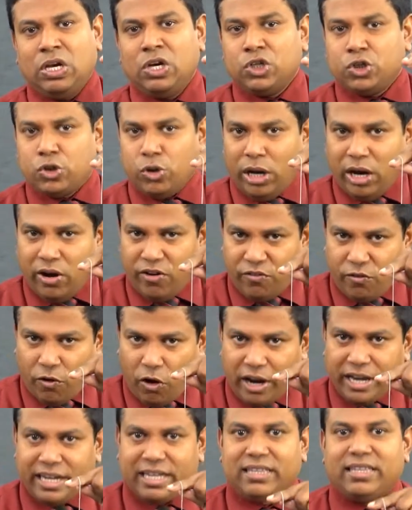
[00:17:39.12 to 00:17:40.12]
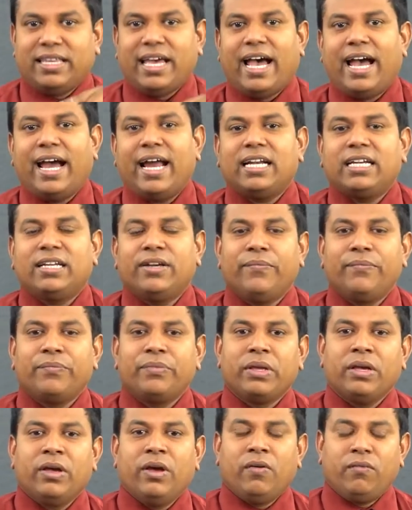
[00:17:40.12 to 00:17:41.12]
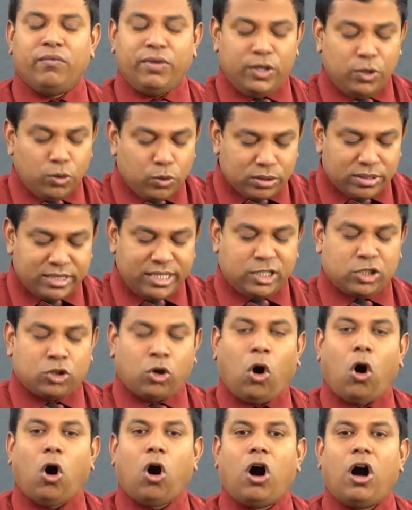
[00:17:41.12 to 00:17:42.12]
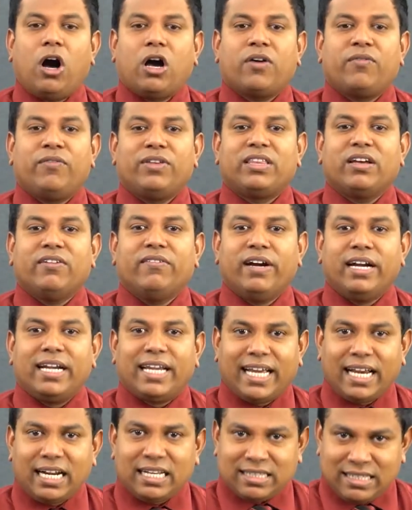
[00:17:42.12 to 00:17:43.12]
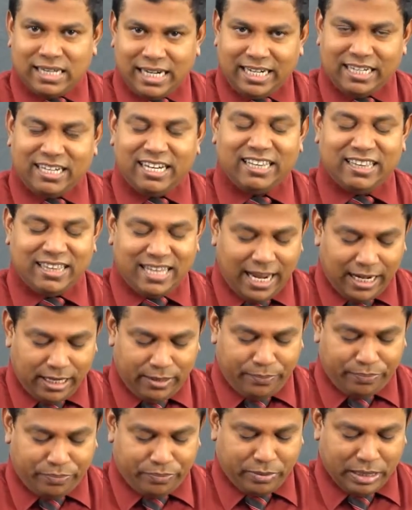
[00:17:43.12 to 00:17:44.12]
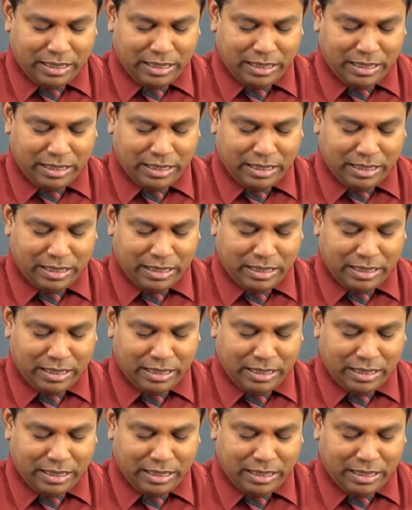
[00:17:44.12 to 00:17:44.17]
To avoid that, we use this cork with a vertical slit in that,